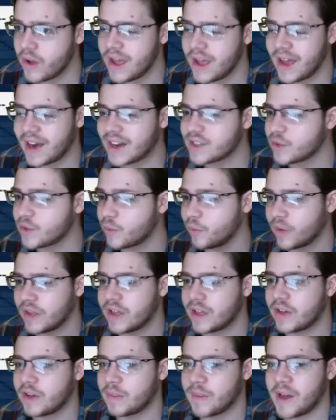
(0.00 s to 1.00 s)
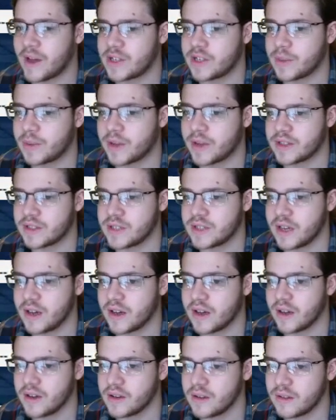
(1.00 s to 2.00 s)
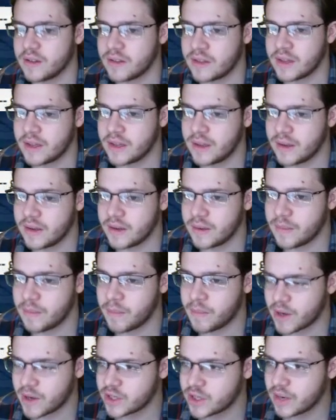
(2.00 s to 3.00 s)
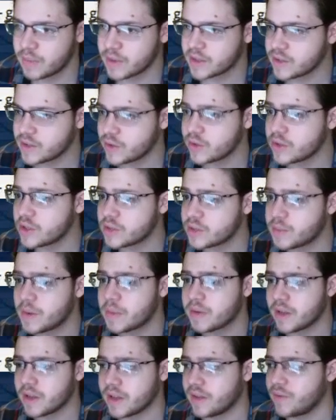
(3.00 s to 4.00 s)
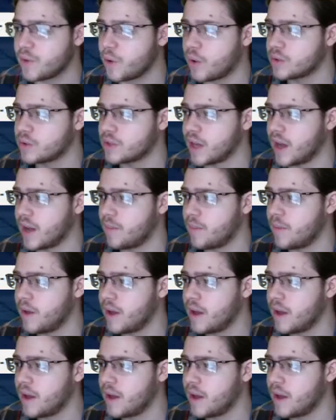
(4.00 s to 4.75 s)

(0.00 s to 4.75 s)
it has a really good matchup against the Machamp, because it'll just be able to live the whole time.